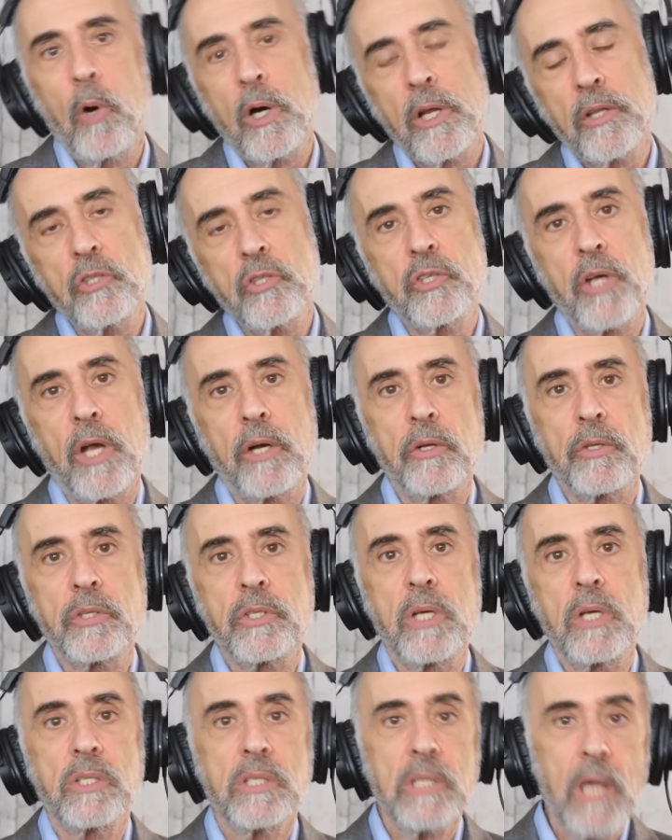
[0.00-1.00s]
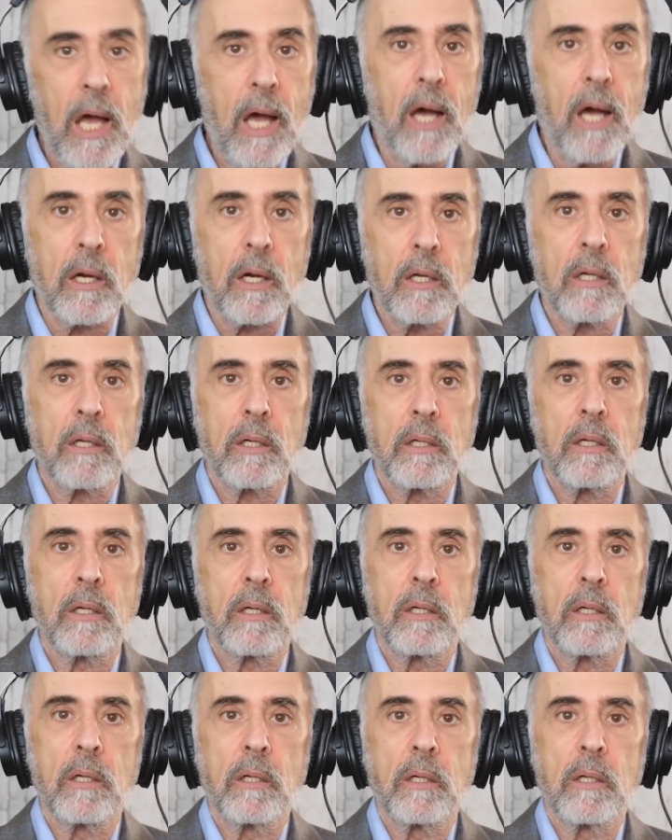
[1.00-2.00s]
one of the generals says, yeah.
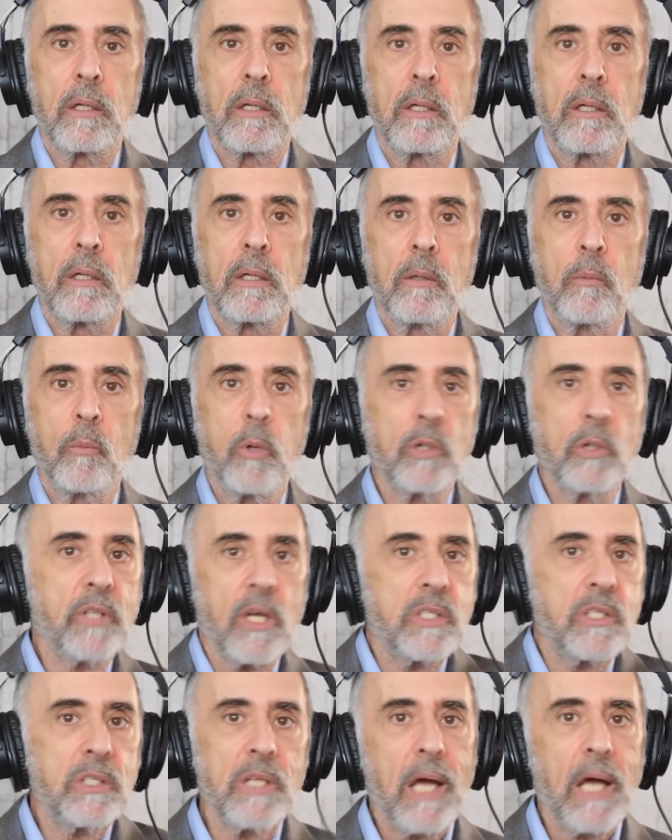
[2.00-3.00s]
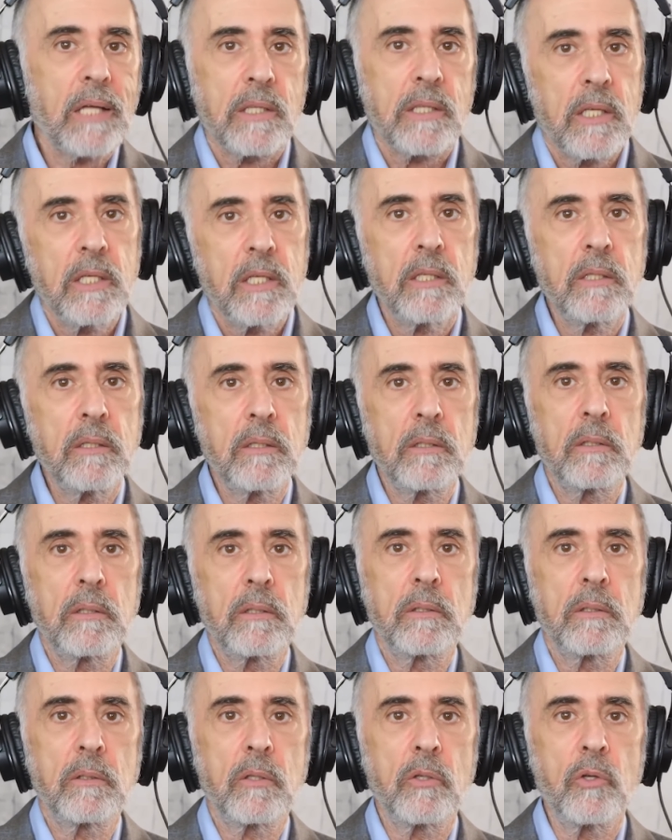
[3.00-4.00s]
Well, doesn't that lead
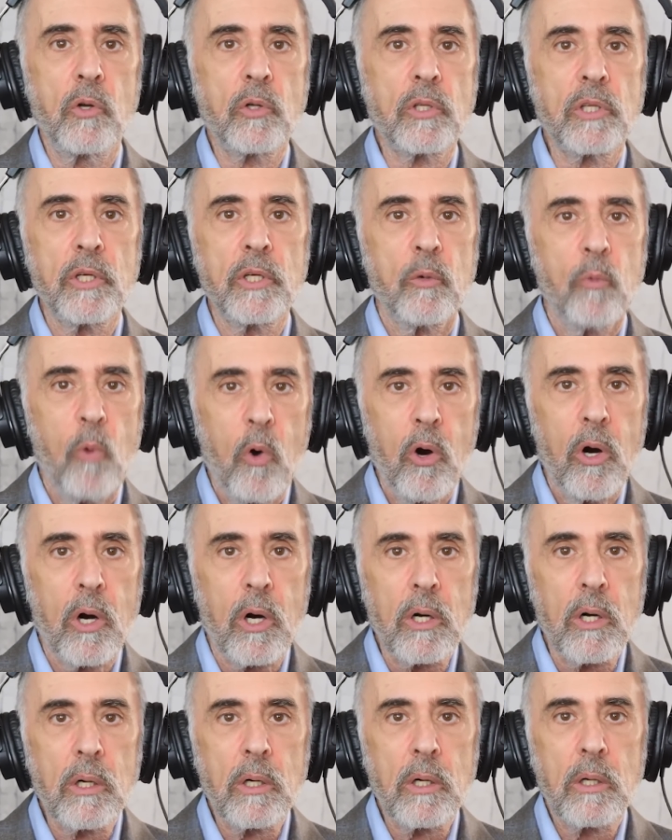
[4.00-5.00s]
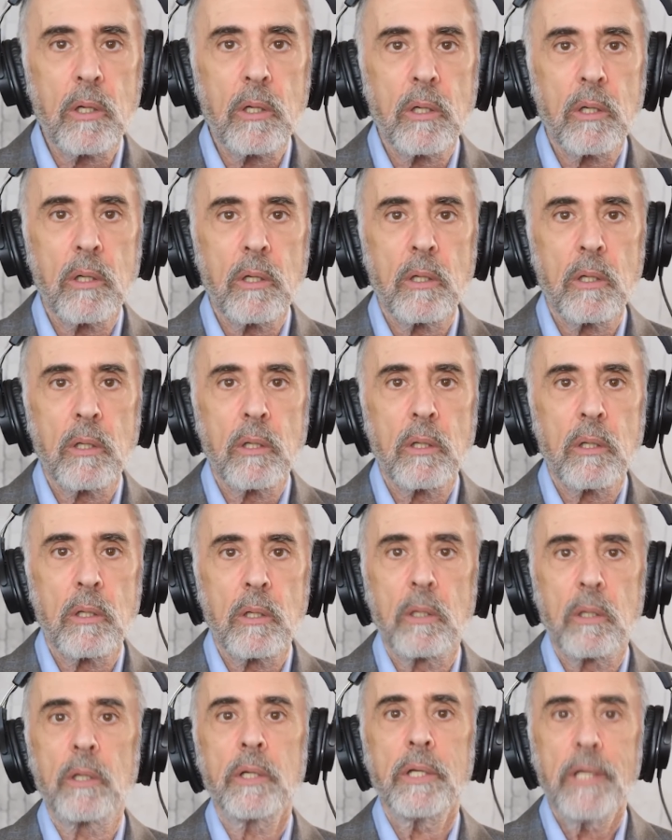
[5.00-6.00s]
to nuclear war?
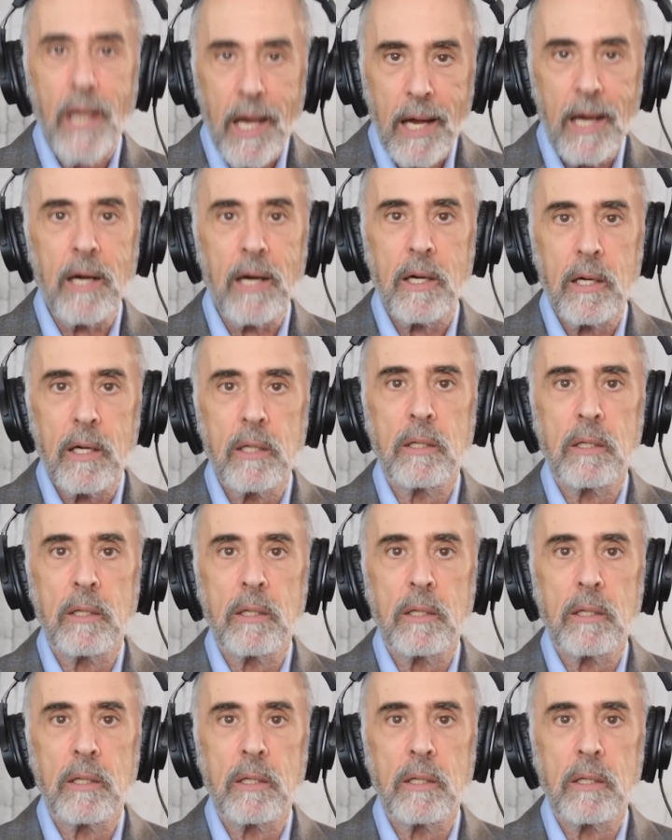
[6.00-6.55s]
Yeah.